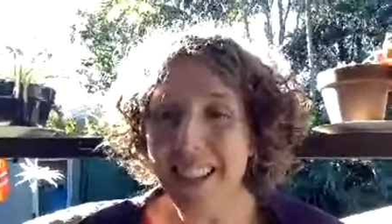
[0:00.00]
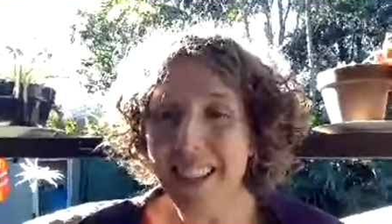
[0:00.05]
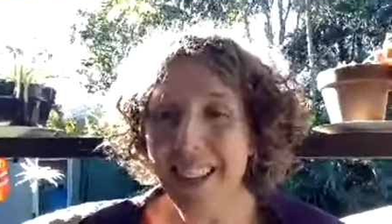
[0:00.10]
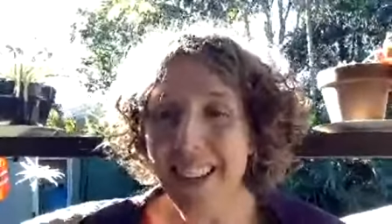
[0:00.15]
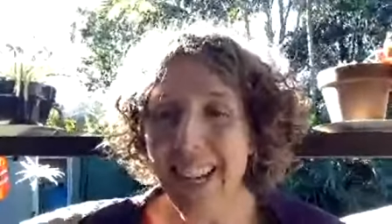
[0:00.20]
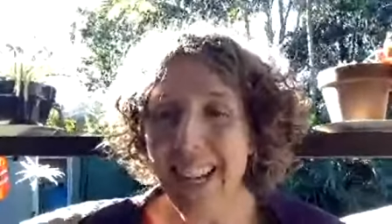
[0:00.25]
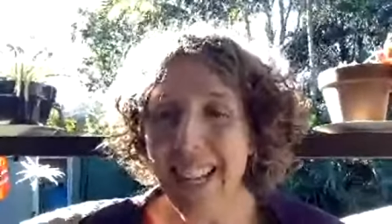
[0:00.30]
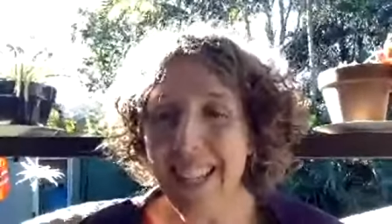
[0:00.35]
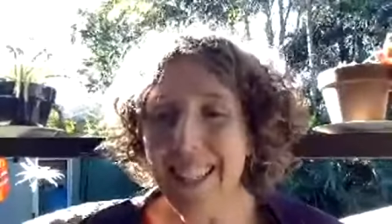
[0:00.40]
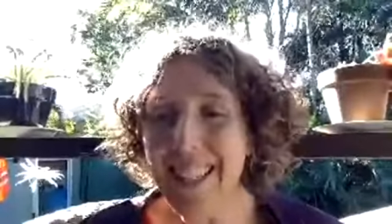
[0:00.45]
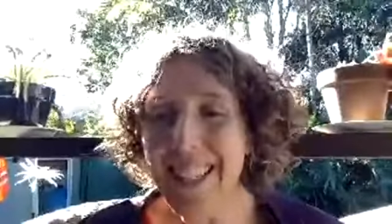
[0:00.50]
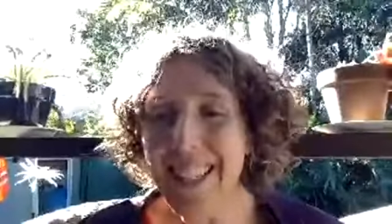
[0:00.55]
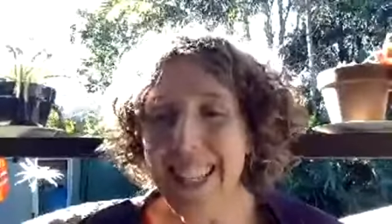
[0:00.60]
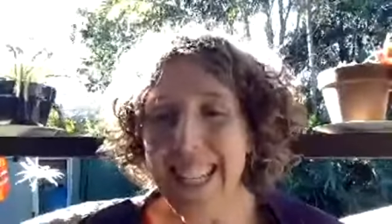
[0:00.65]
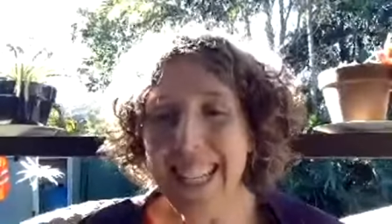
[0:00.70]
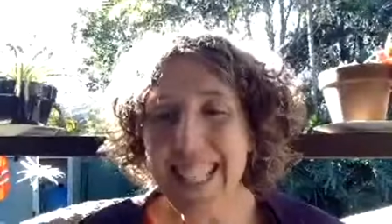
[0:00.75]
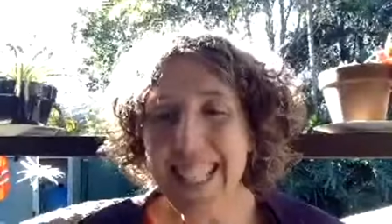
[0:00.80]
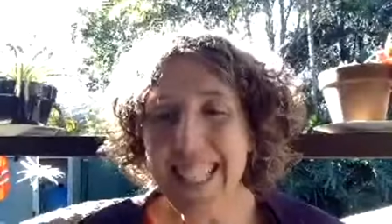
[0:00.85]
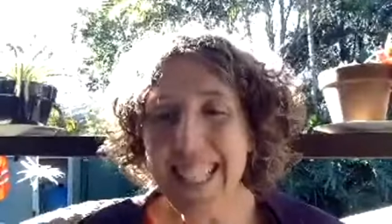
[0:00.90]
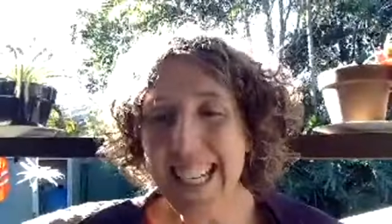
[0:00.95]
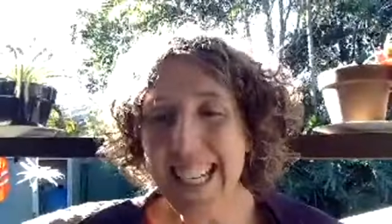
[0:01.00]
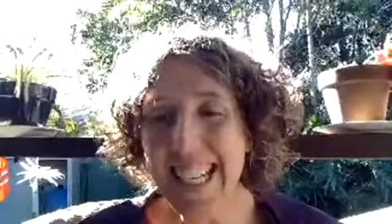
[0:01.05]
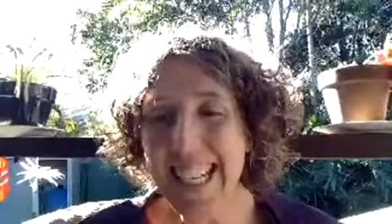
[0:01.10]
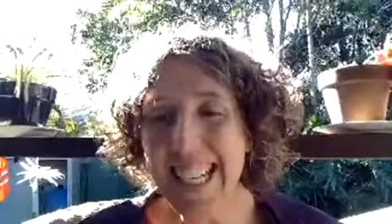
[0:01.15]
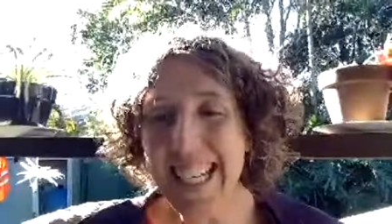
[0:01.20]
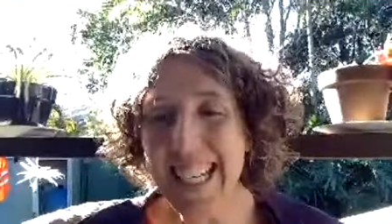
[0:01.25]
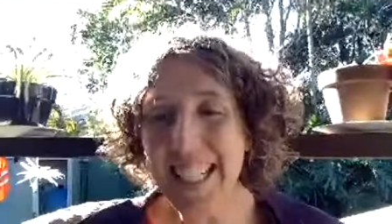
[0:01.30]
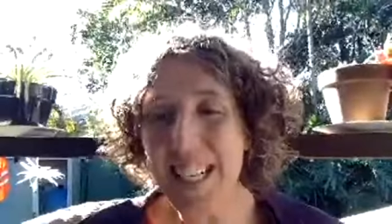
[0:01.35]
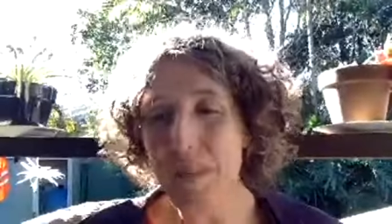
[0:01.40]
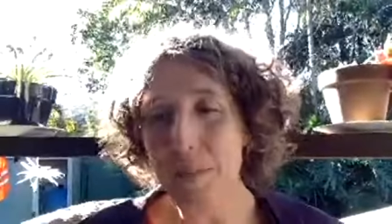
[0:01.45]
Oh, hello,
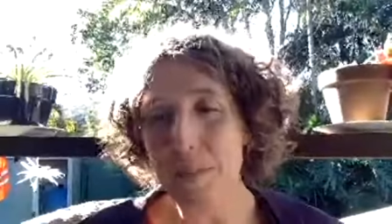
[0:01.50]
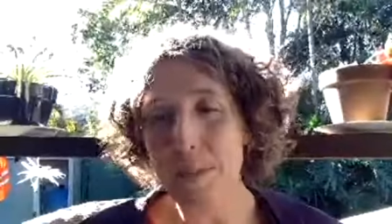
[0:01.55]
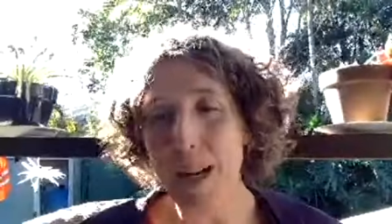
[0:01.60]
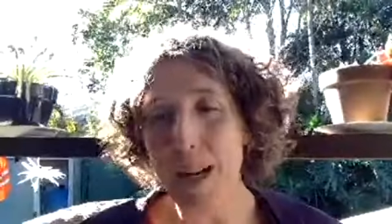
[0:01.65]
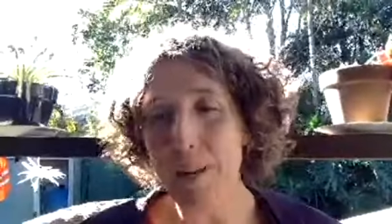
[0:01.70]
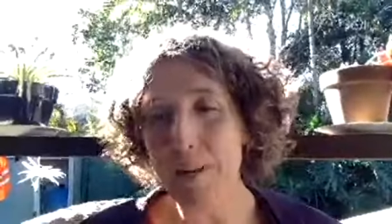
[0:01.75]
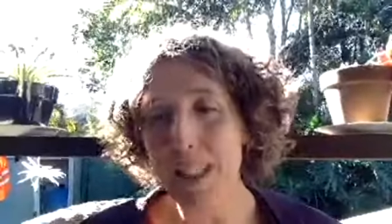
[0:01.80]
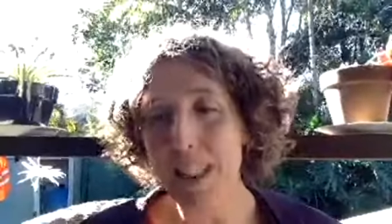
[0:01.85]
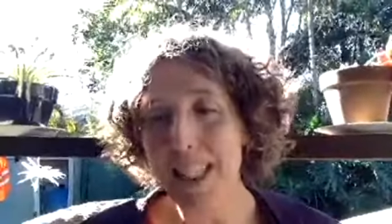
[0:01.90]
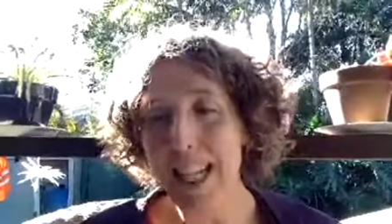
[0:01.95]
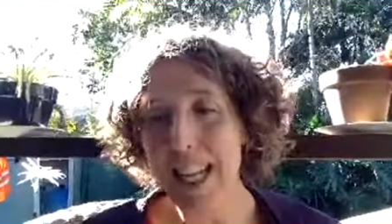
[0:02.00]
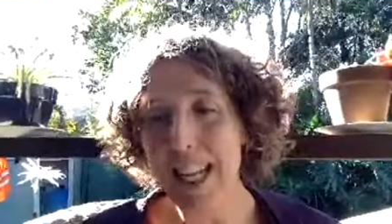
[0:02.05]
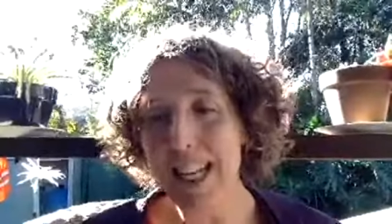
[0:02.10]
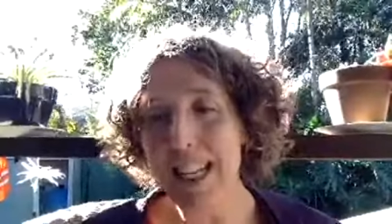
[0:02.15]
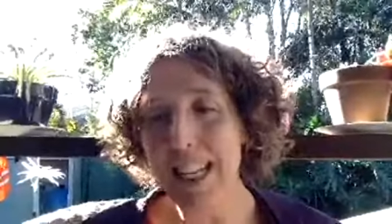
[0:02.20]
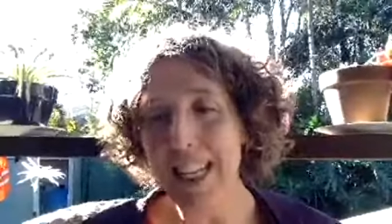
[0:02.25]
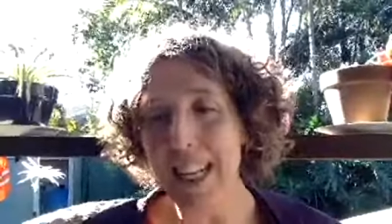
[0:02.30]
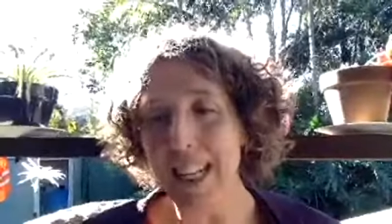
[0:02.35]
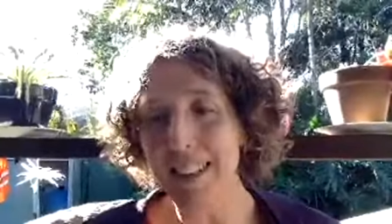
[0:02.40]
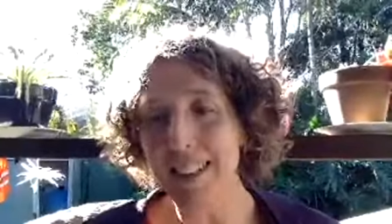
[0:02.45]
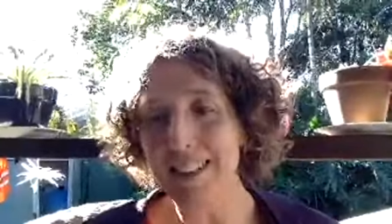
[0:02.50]
Lisa. I'm, I'm just ending.